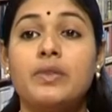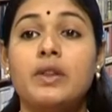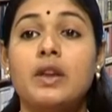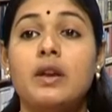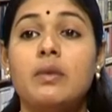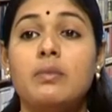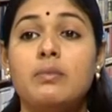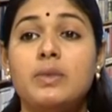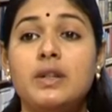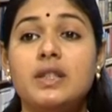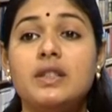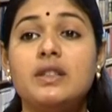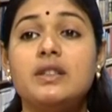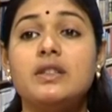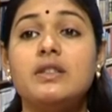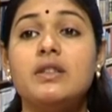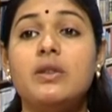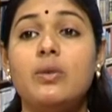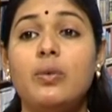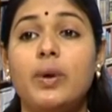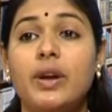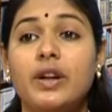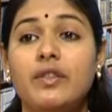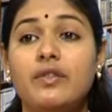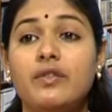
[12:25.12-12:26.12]
Mr.
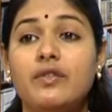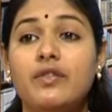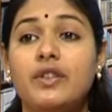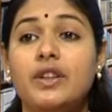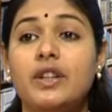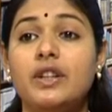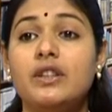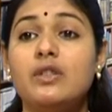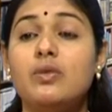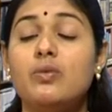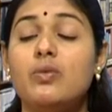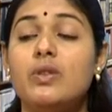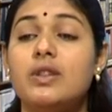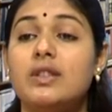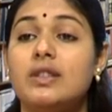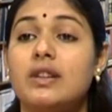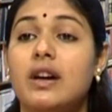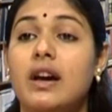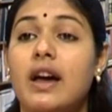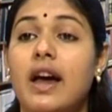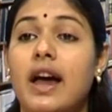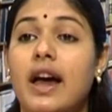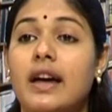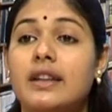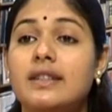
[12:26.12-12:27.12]
Wingfield was a
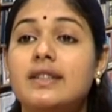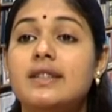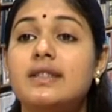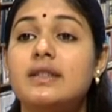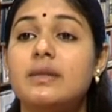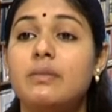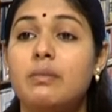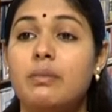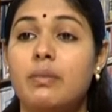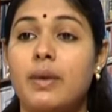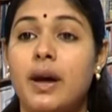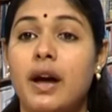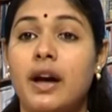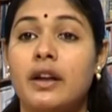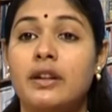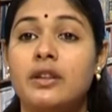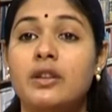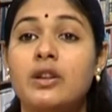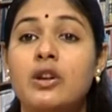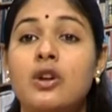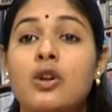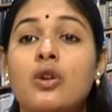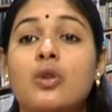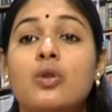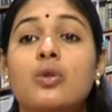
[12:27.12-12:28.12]
handsome man
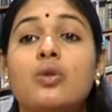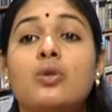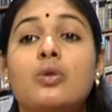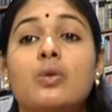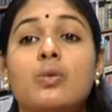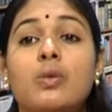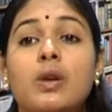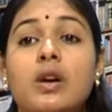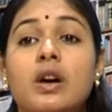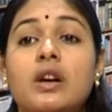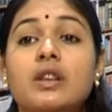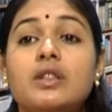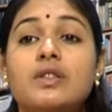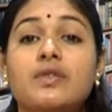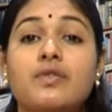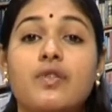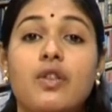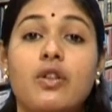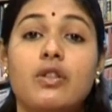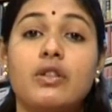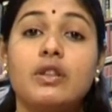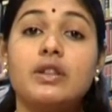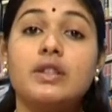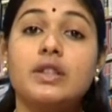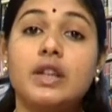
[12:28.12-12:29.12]
who worked for
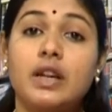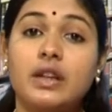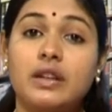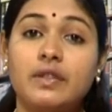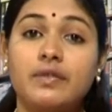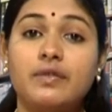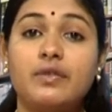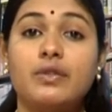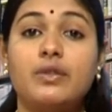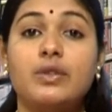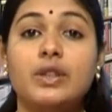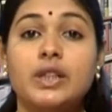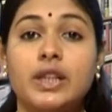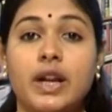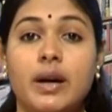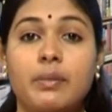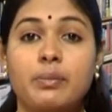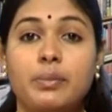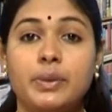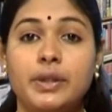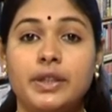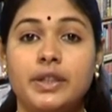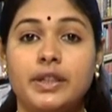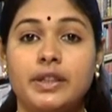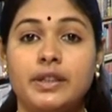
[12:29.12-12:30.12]
a telephone
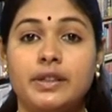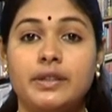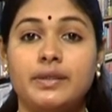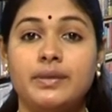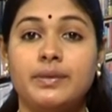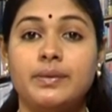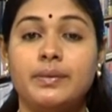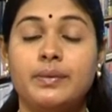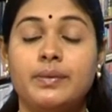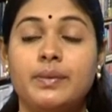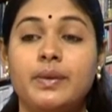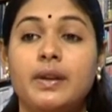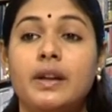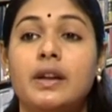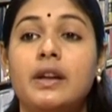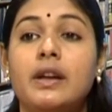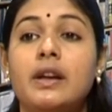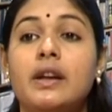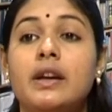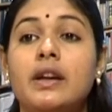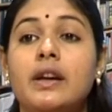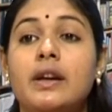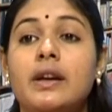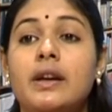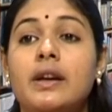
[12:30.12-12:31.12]
company.
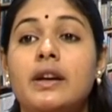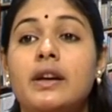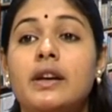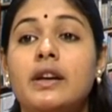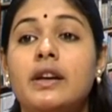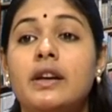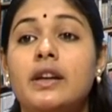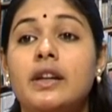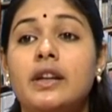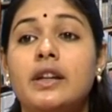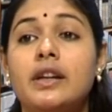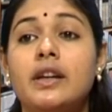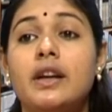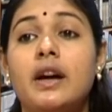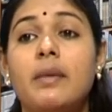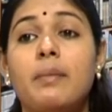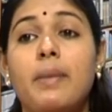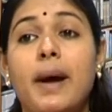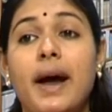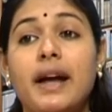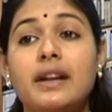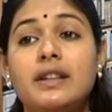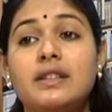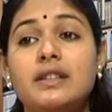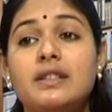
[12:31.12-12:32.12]
He
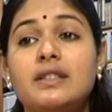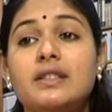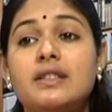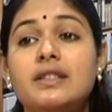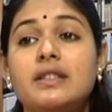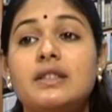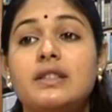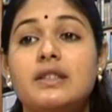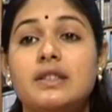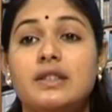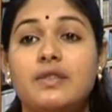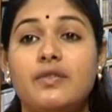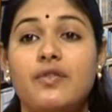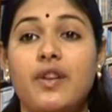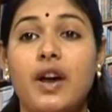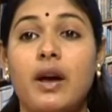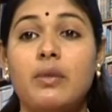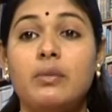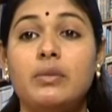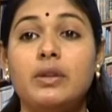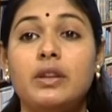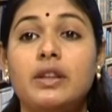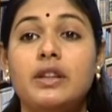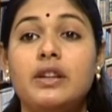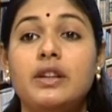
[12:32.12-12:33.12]
abandons his
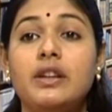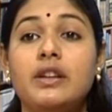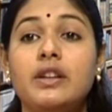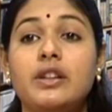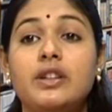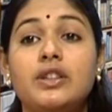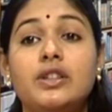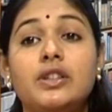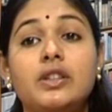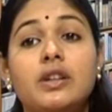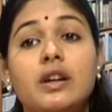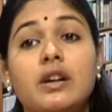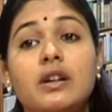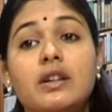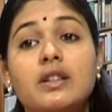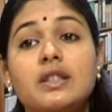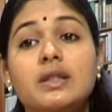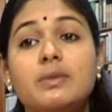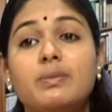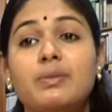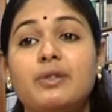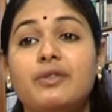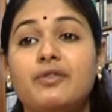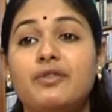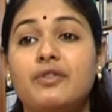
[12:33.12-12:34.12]
family years
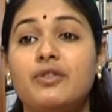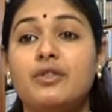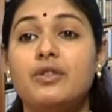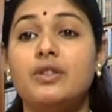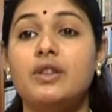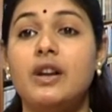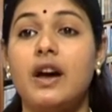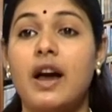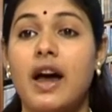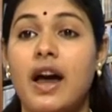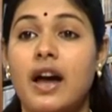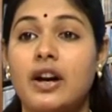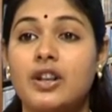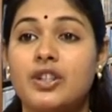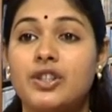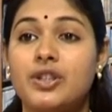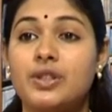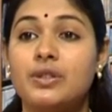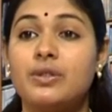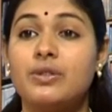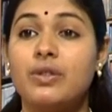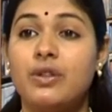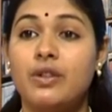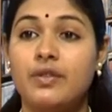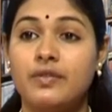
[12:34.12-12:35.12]
before the action
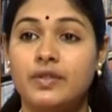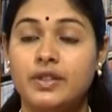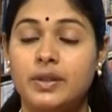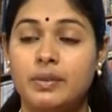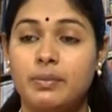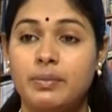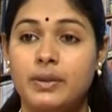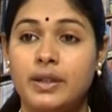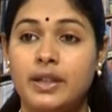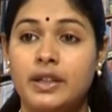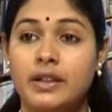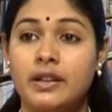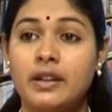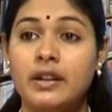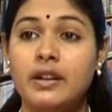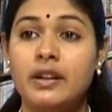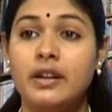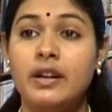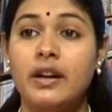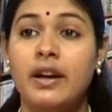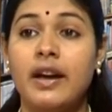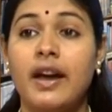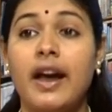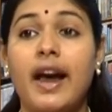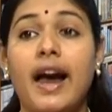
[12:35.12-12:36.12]
of the play
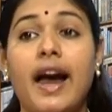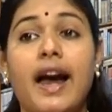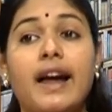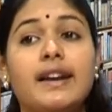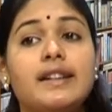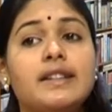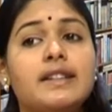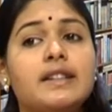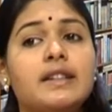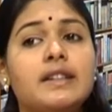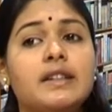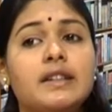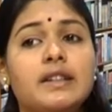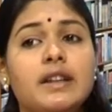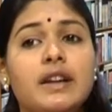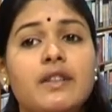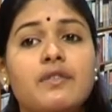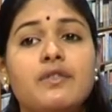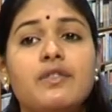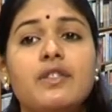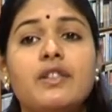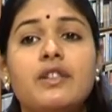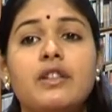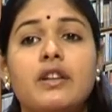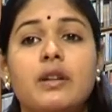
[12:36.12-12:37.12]
and he
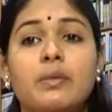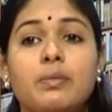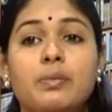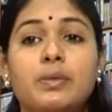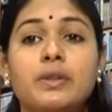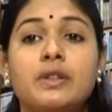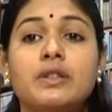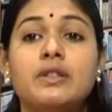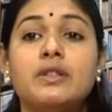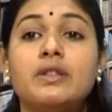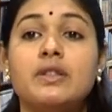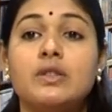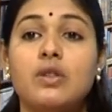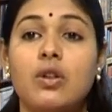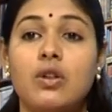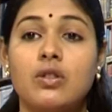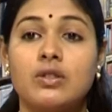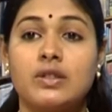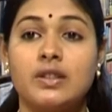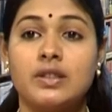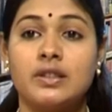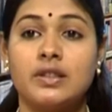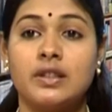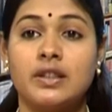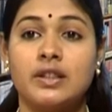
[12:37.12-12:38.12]
never appears on
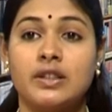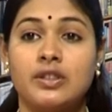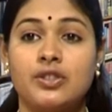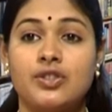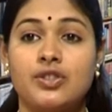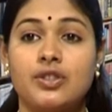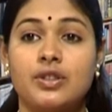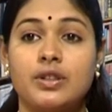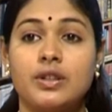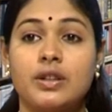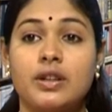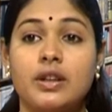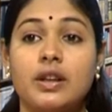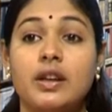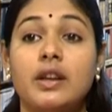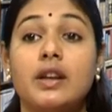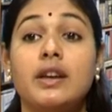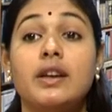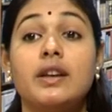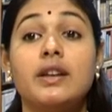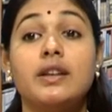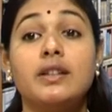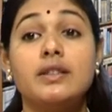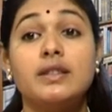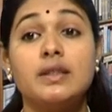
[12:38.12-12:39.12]
stage.
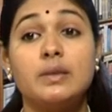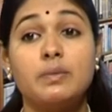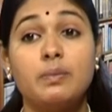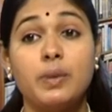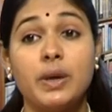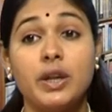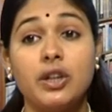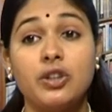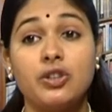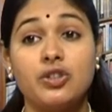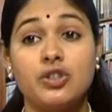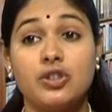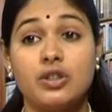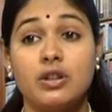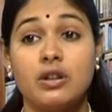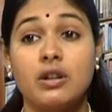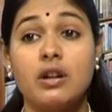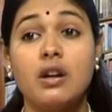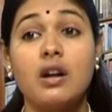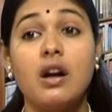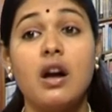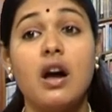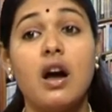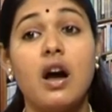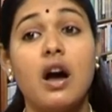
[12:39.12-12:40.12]
His picture,
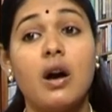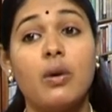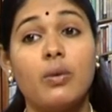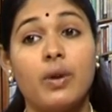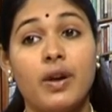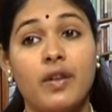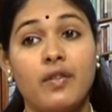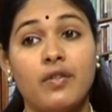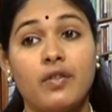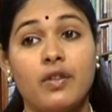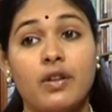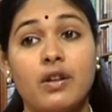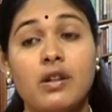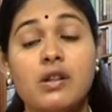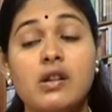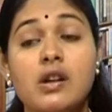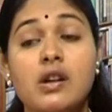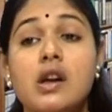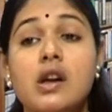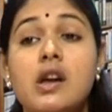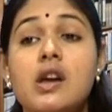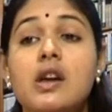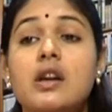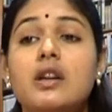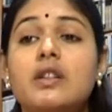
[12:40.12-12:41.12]
however,
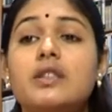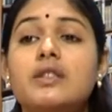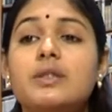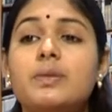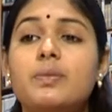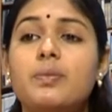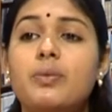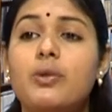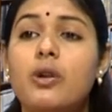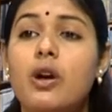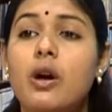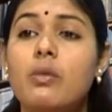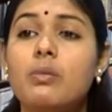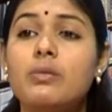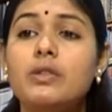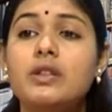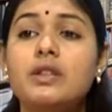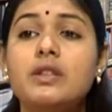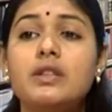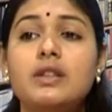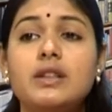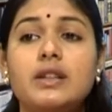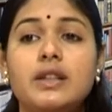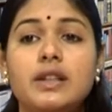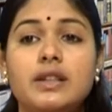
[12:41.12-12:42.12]
is
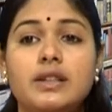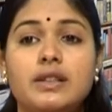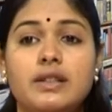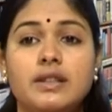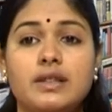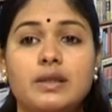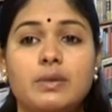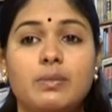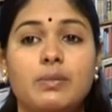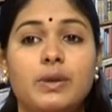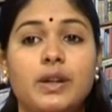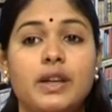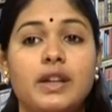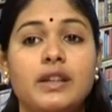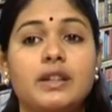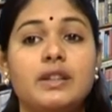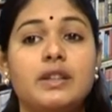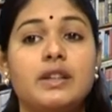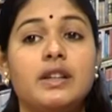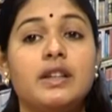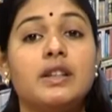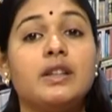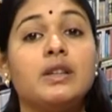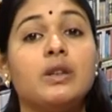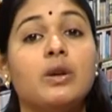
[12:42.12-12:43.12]
prominently displayed
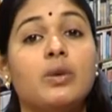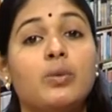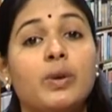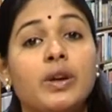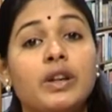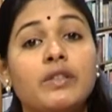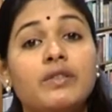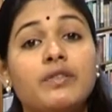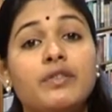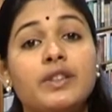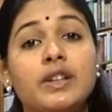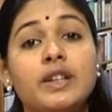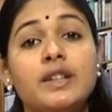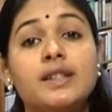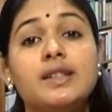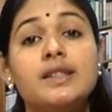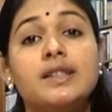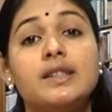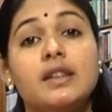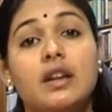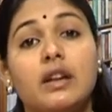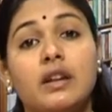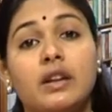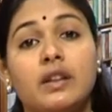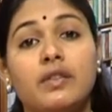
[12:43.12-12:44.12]
in the Wingfield's
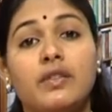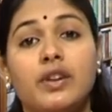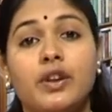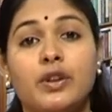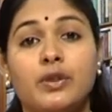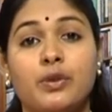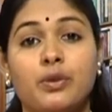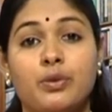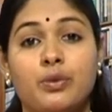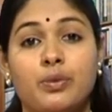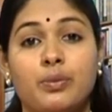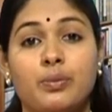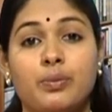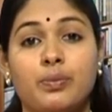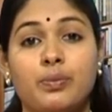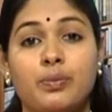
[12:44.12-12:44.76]
living room.